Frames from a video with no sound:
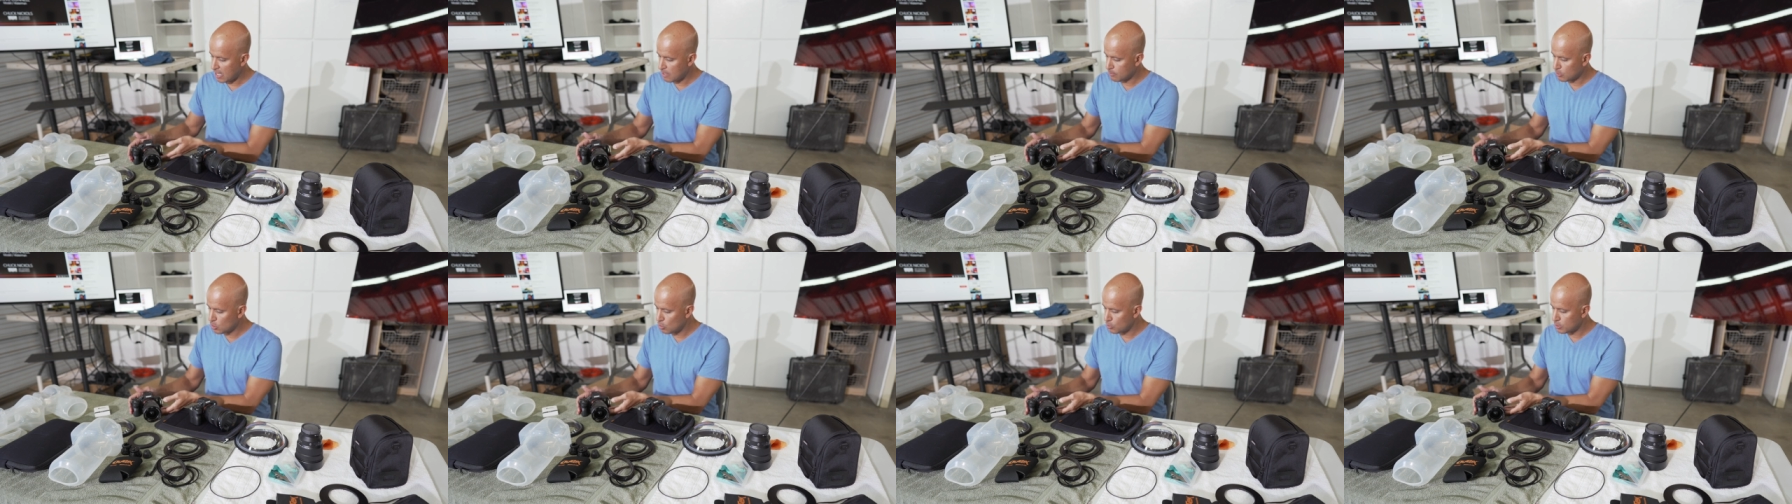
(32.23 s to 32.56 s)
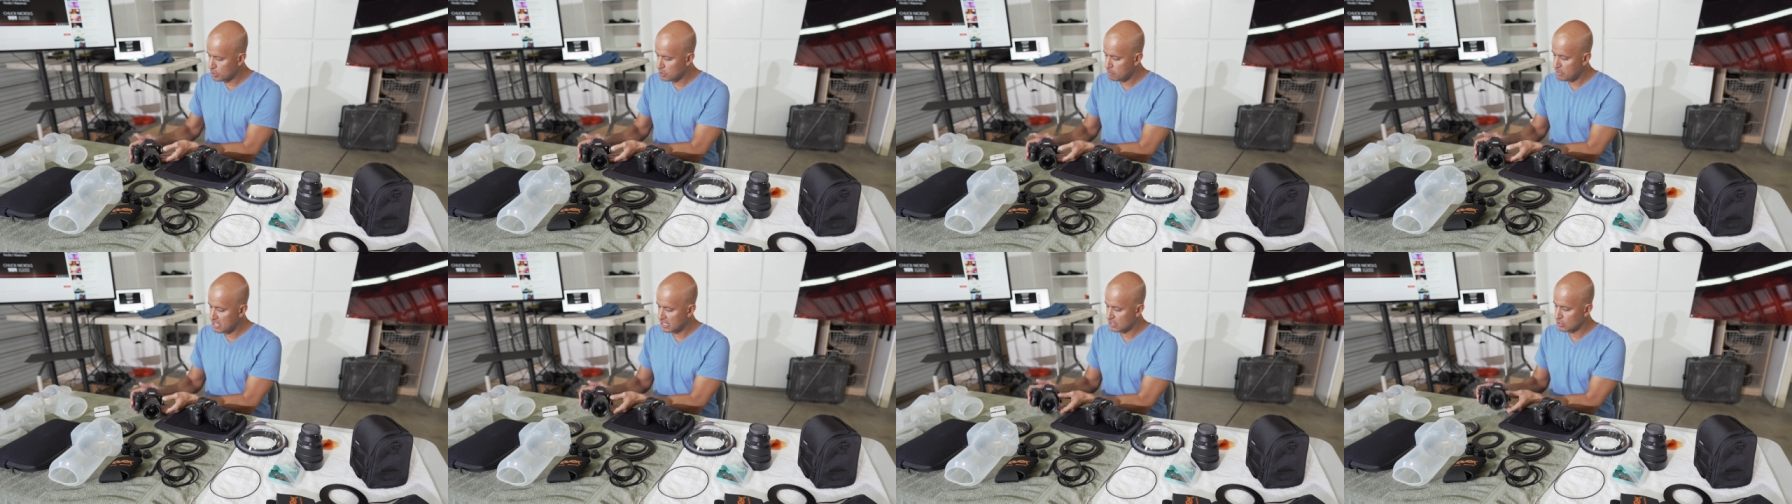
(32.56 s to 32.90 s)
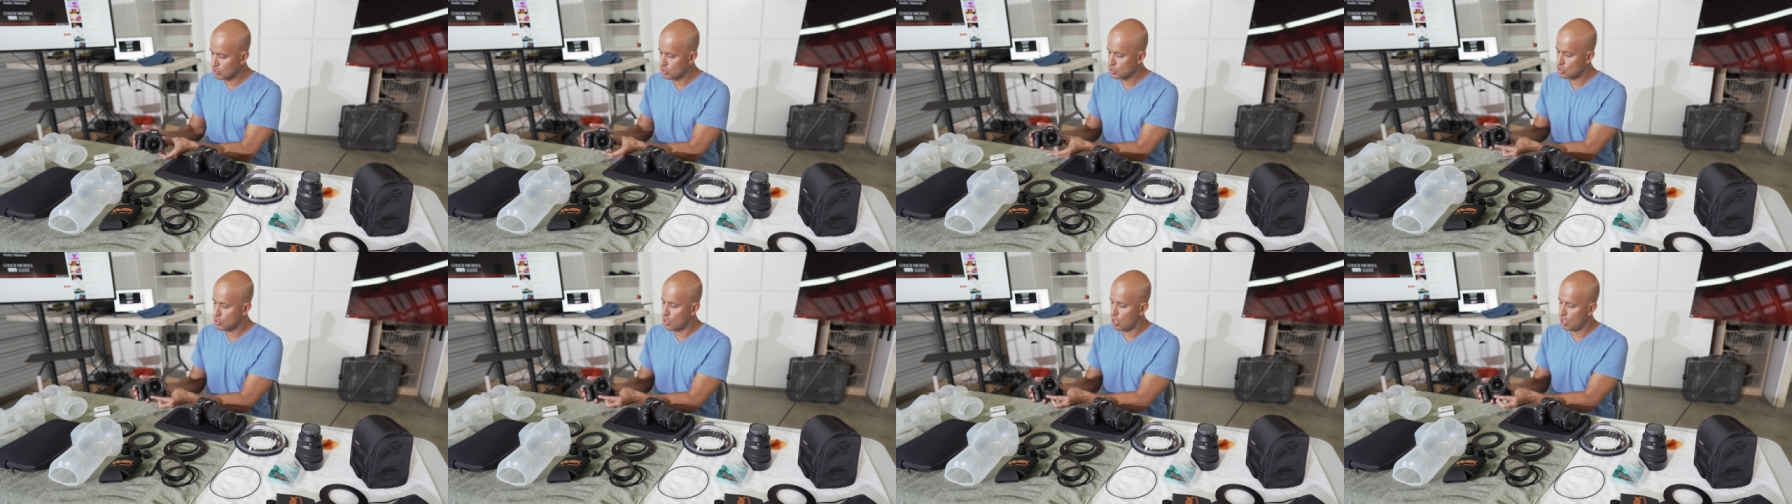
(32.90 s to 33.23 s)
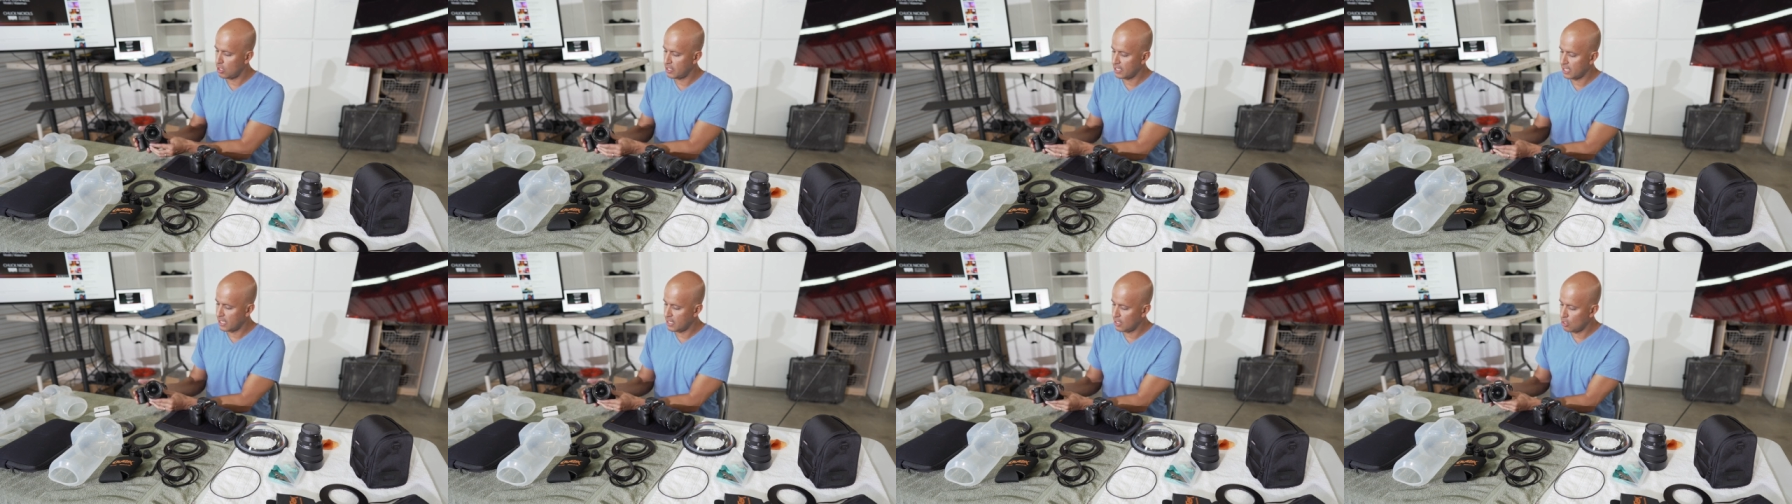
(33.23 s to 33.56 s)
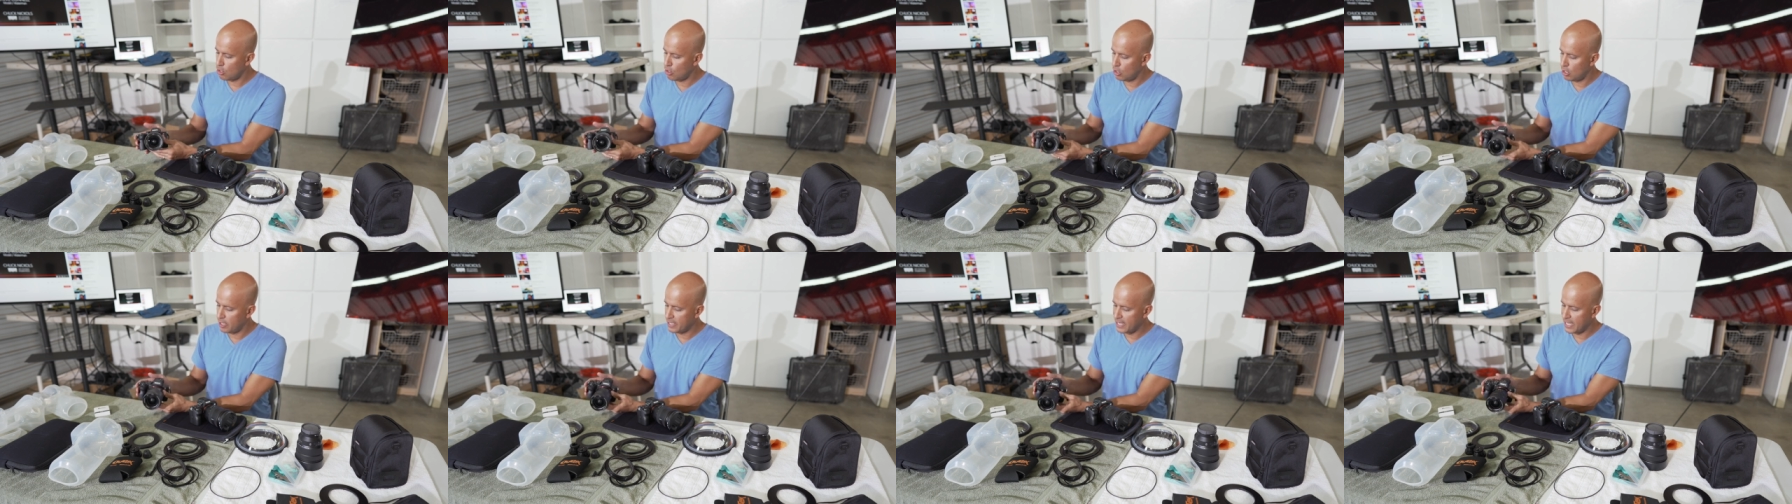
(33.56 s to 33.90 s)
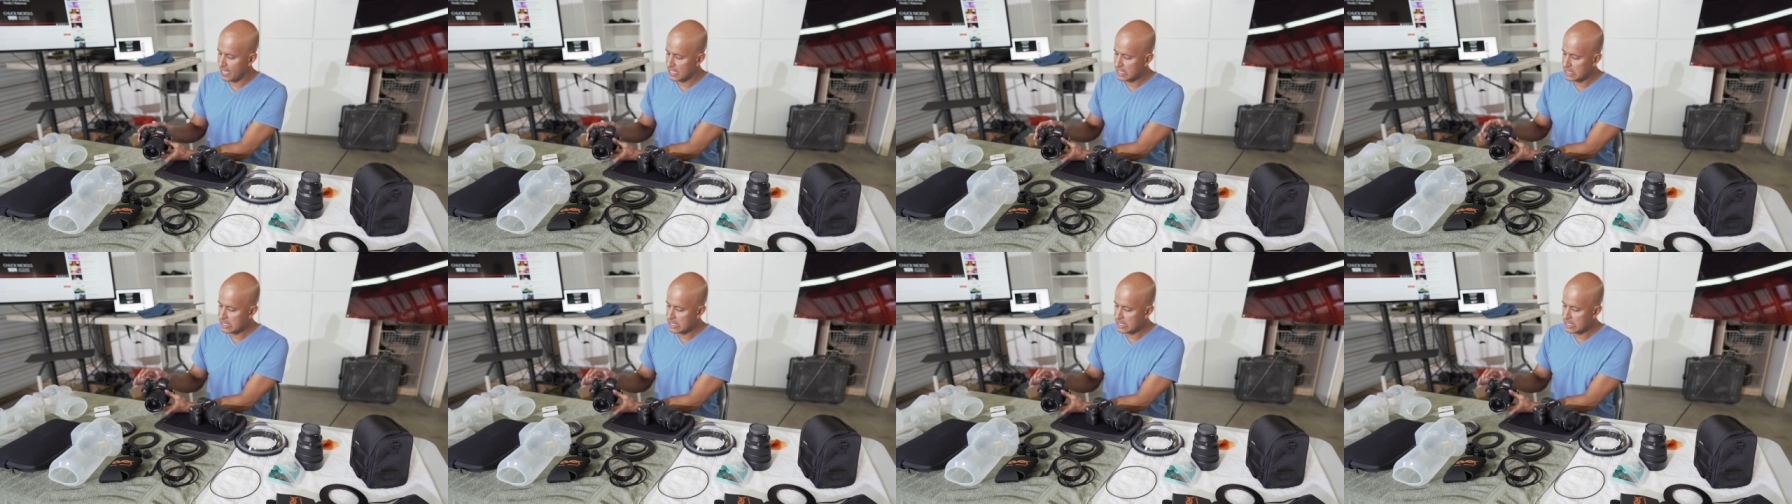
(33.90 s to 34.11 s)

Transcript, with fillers: I'm going to be installing it on a